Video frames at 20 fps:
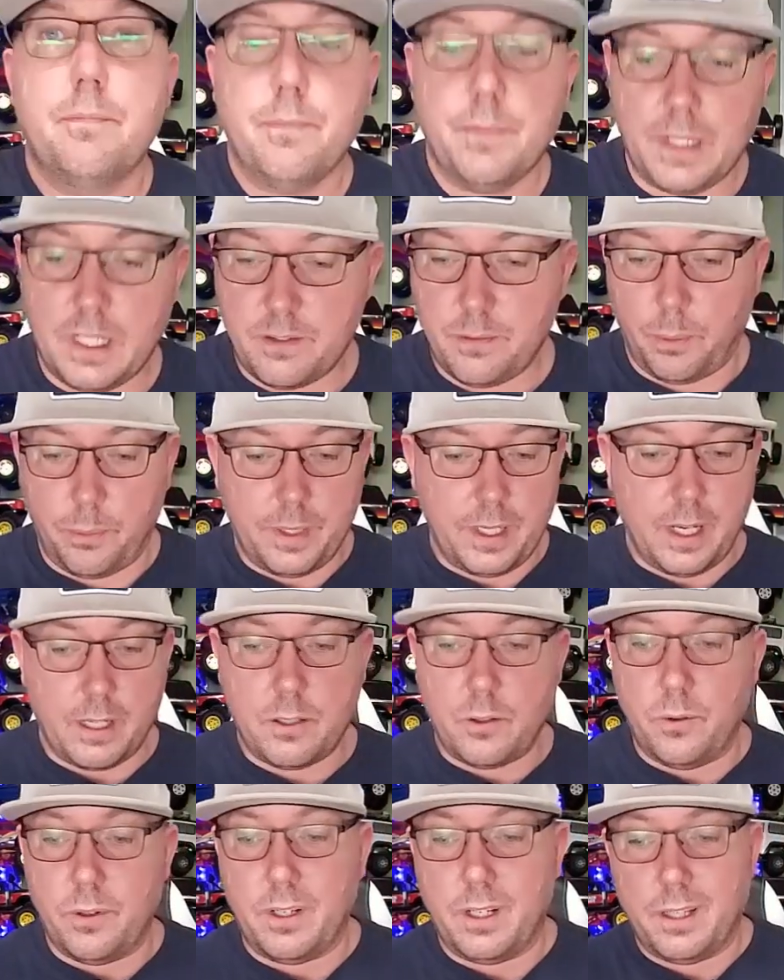That's what we got
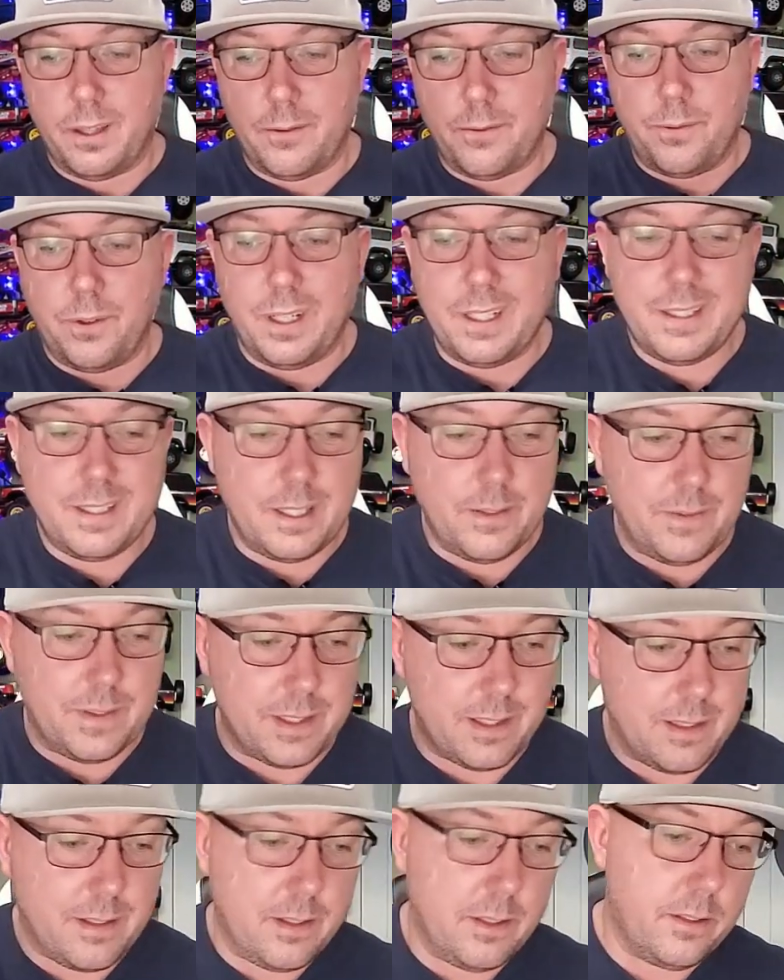going on. The front diff
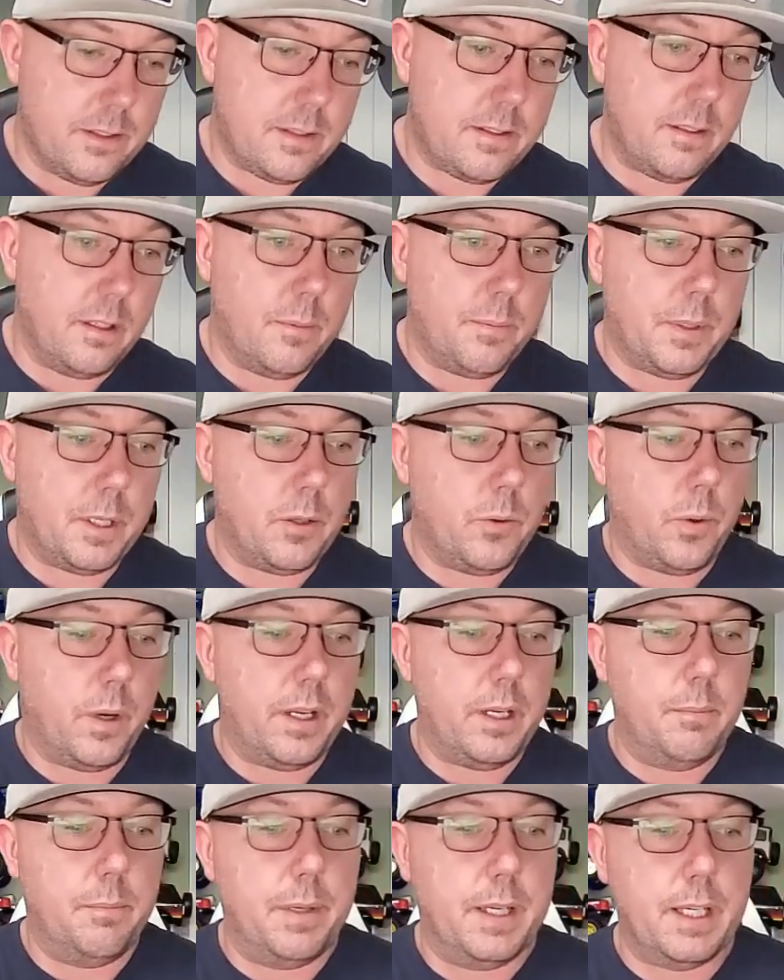is still slipping
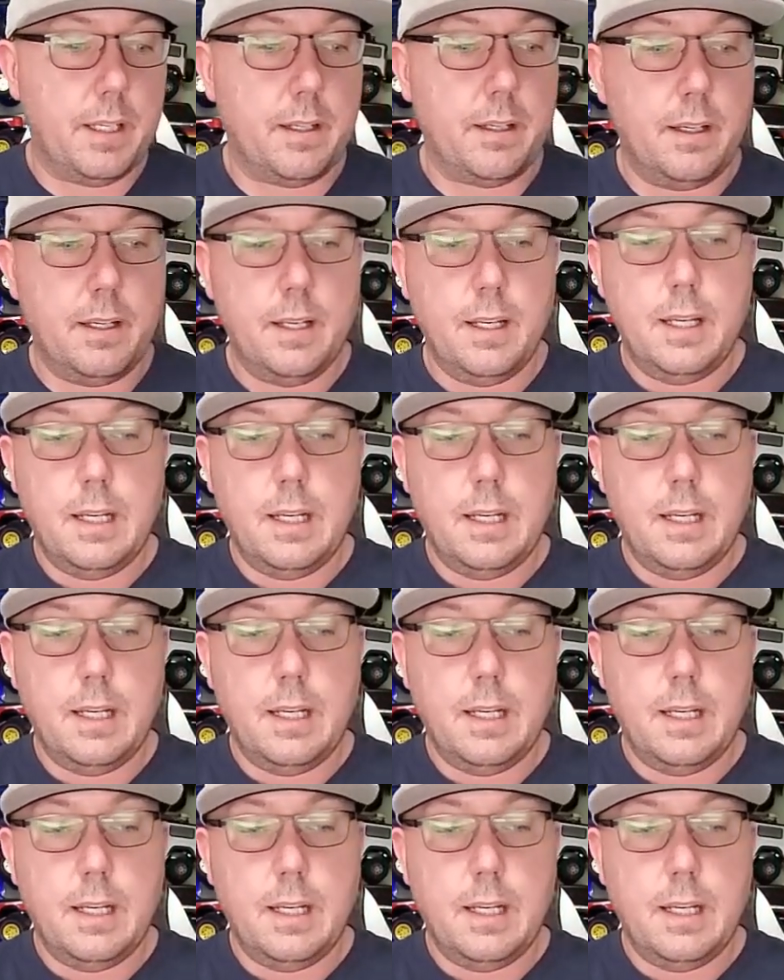quite a bit.